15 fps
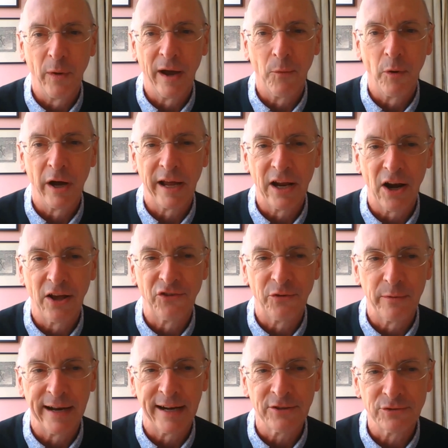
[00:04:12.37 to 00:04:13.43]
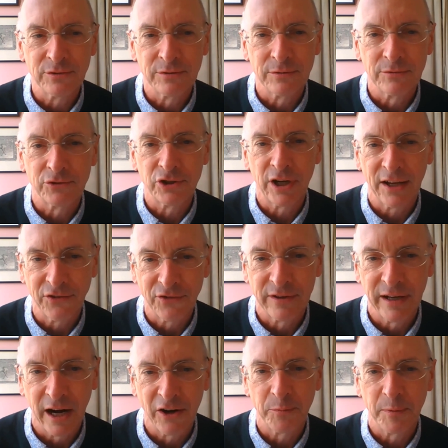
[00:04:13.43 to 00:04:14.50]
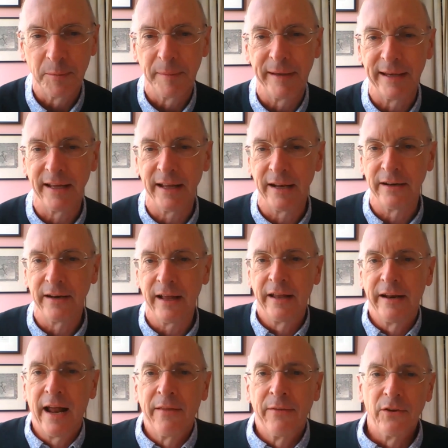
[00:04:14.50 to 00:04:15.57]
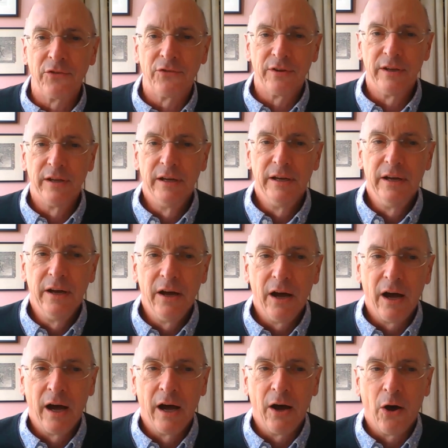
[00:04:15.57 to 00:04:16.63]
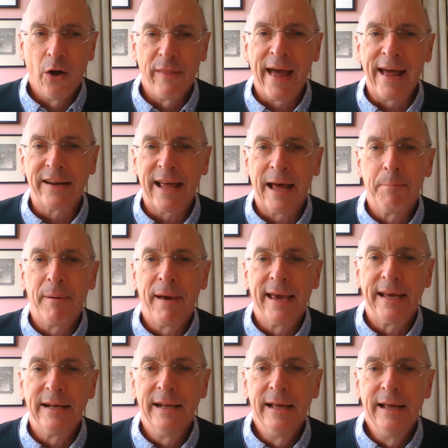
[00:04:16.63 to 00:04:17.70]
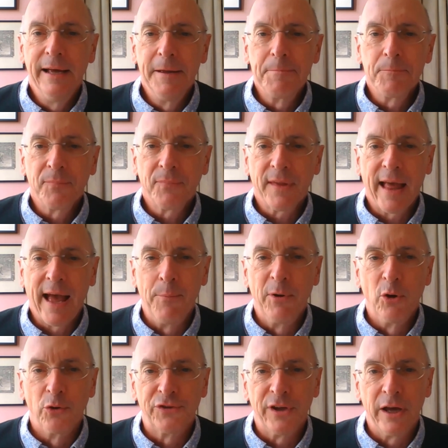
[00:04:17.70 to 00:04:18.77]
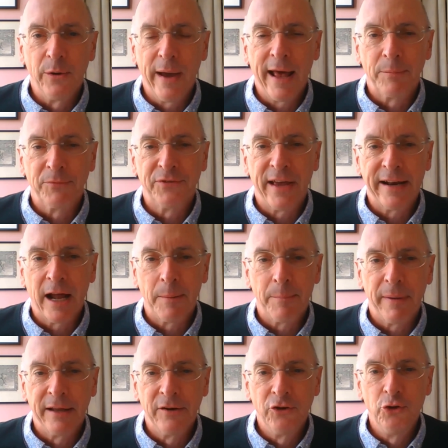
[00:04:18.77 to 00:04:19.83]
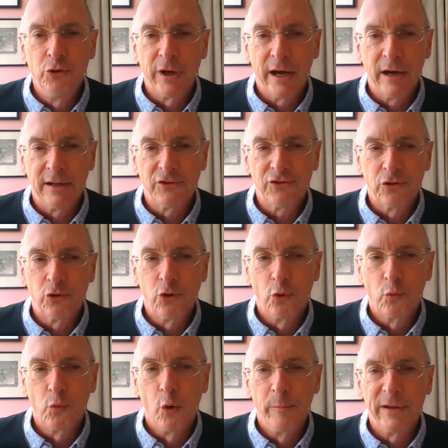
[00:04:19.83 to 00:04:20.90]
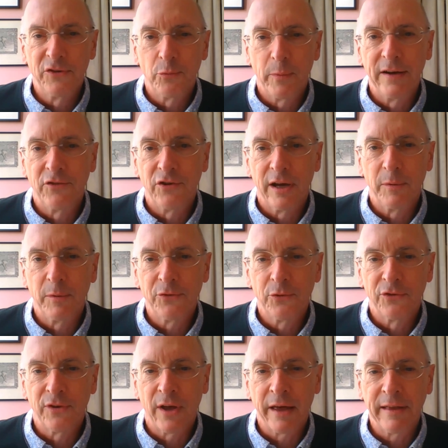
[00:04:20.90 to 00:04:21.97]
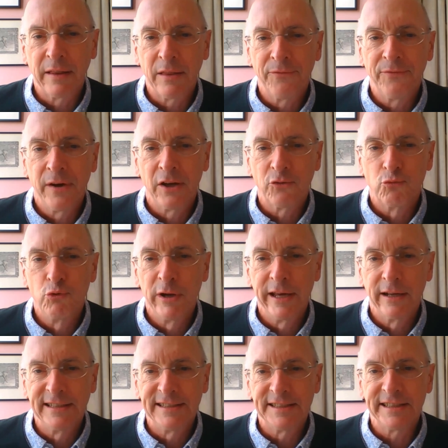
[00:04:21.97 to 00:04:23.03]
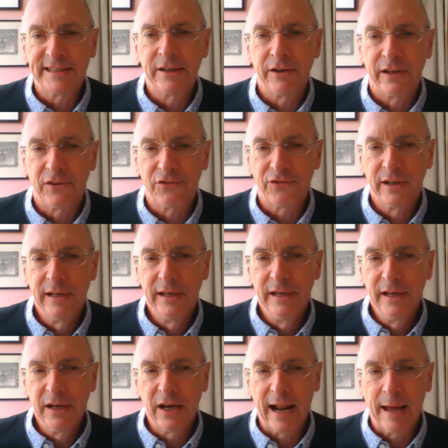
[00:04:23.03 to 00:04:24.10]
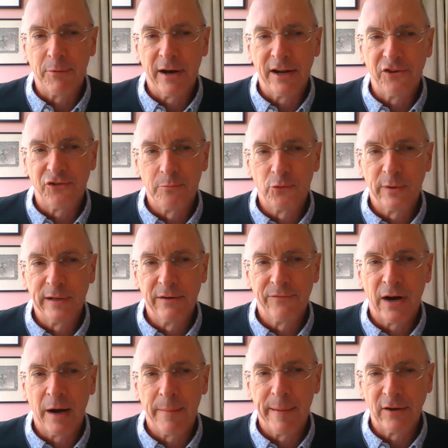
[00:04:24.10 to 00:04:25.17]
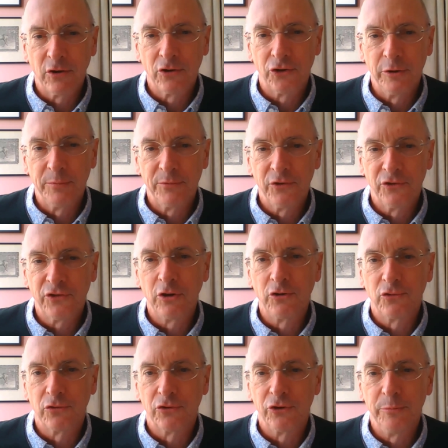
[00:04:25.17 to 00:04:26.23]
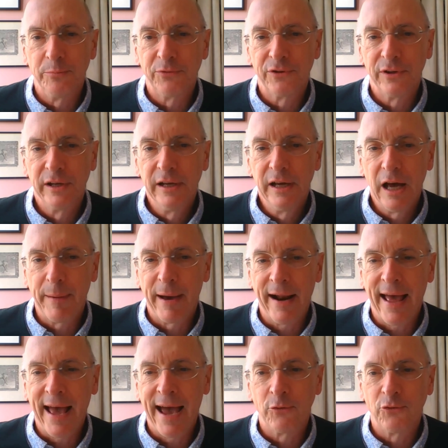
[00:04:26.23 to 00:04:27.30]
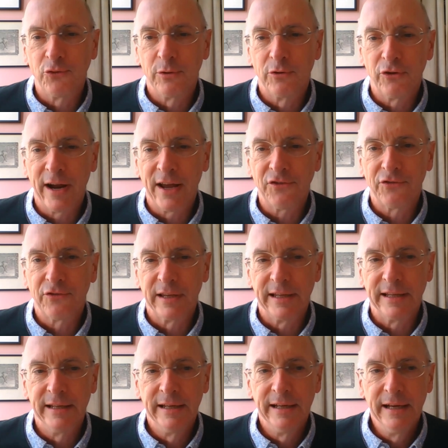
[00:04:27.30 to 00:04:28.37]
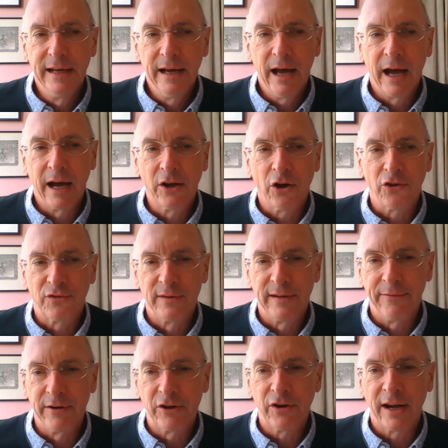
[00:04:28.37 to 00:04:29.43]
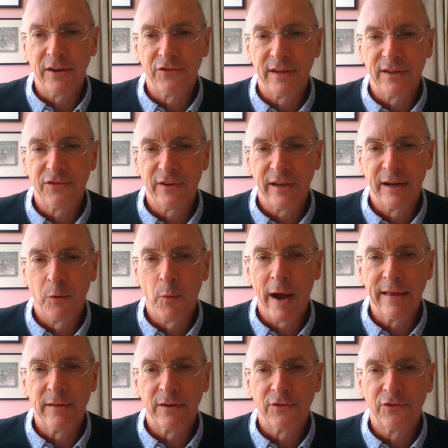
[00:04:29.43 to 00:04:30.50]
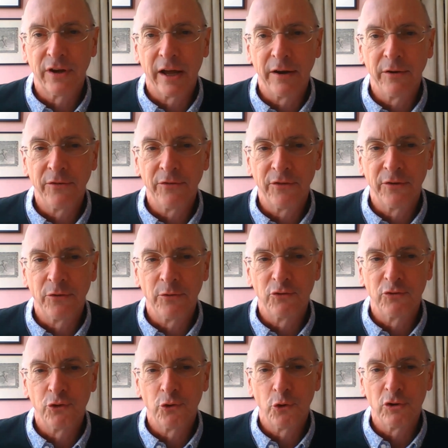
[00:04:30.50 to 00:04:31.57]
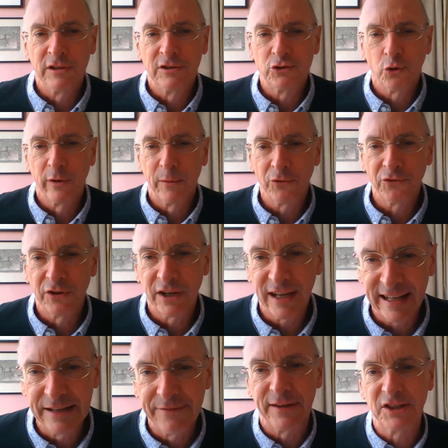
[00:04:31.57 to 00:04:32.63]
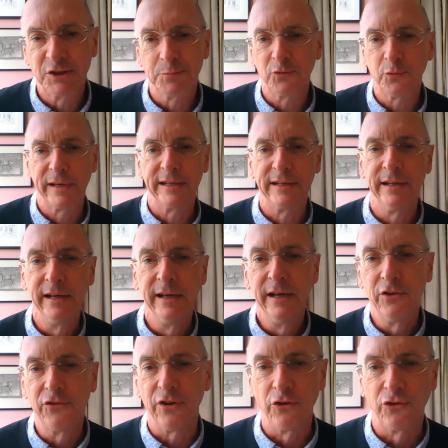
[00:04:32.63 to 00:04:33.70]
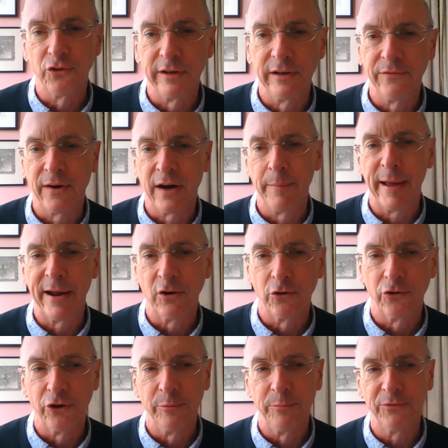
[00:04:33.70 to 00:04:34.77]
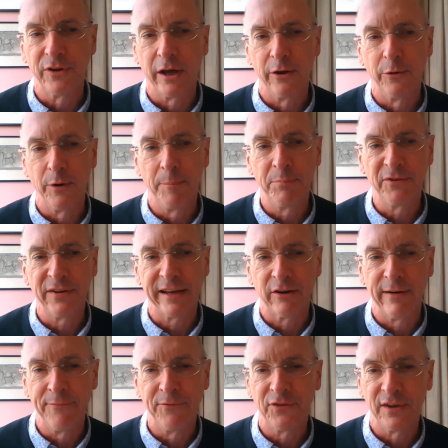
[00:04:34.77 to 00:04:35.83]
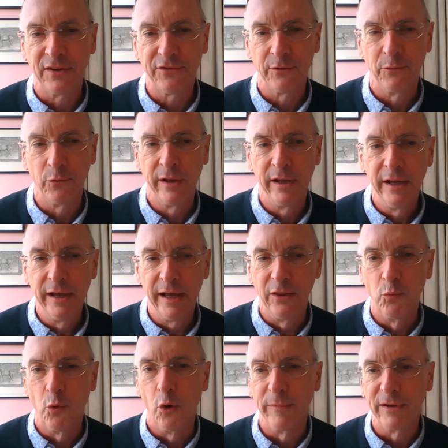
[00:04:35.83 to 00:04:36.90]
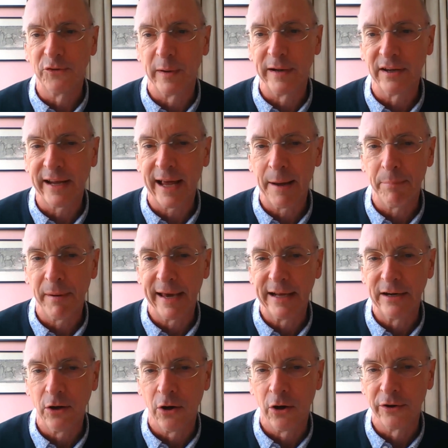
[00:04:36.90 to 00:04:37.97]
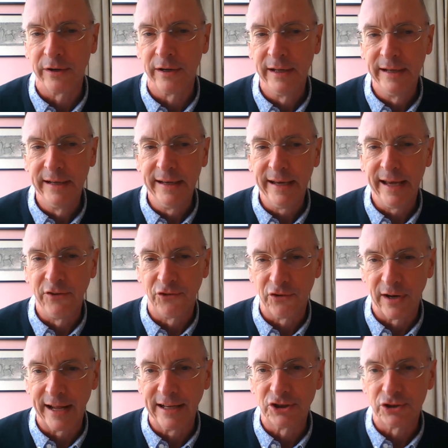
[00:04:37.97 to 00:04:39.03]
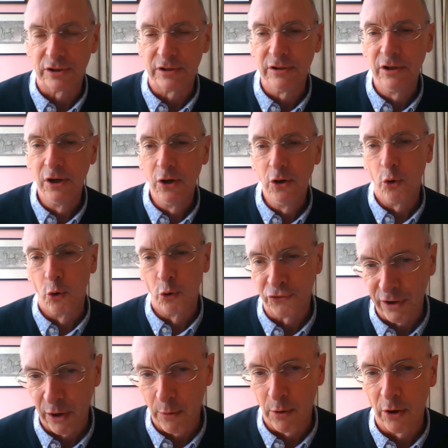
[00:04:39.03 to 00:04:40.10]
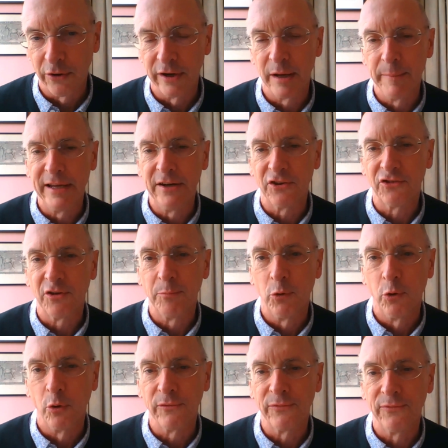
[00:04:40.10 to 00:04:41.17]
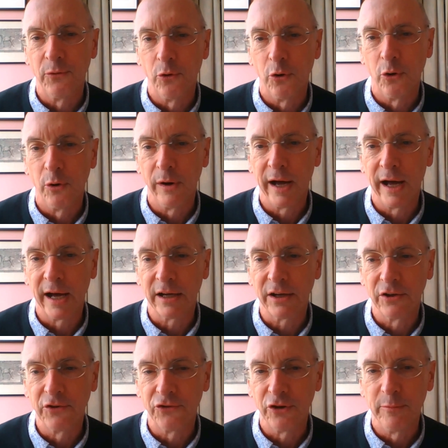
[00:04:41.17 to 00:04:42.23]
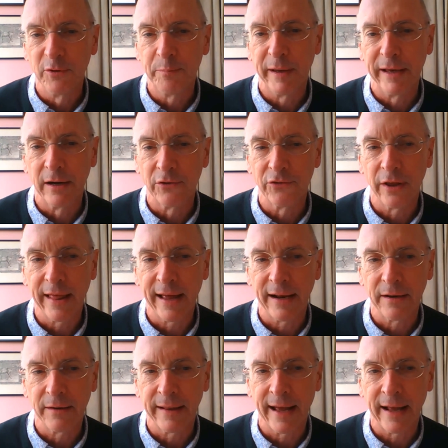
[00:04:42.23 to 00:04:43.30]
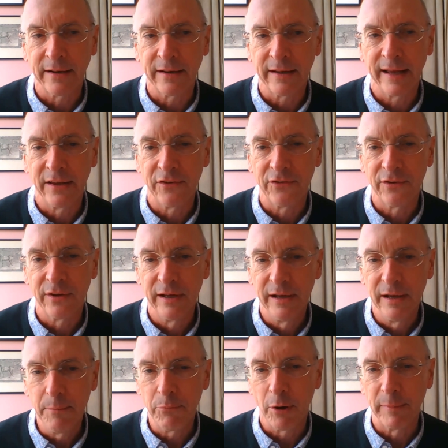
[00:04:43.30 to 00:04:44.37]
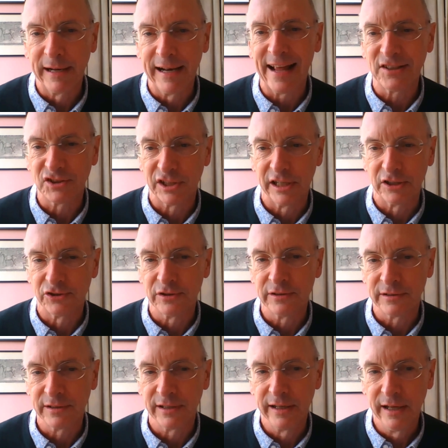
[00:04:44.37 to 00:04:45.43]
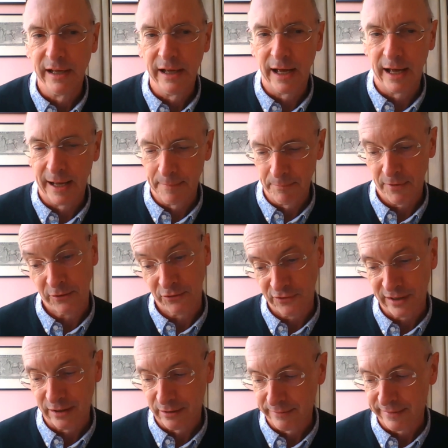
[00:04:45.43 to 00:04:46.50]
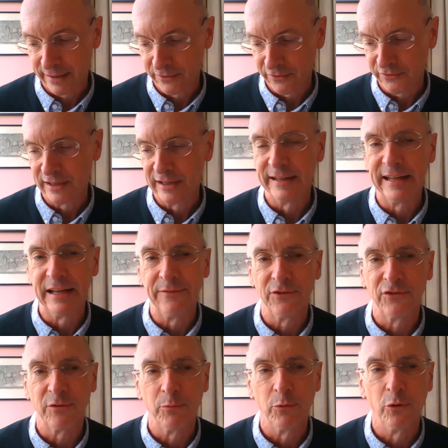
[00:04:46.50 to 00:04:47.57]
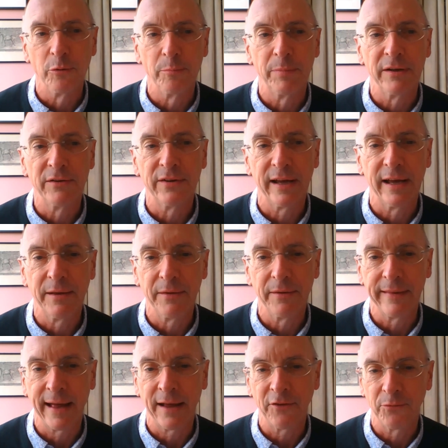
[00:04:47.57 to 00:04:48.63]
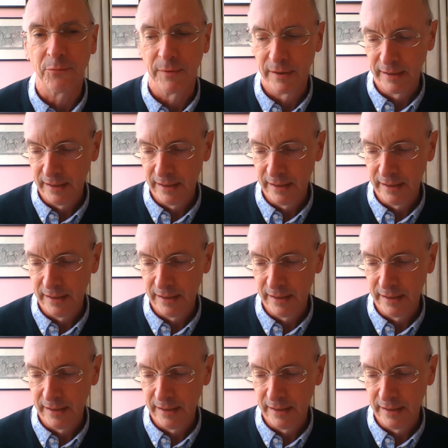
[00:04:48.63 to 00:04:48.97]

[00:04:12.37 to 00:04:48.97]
we are working closely with the National Trust, the RSPB and others on that campaign. And we also helped set up a new coalition called Warm This Winter, which is, I think, the first really serious collaboration between environmental groups and social groups about how to address the cost of living crisis in a way that's going to ensure there wasn't a cleavage between social and environmental groups. So a particular emphasis in the Warm This Winter campaign on insulation, also on immediate support for consumers' bills. So that is probably less urgent, though still there is still a need for support, but that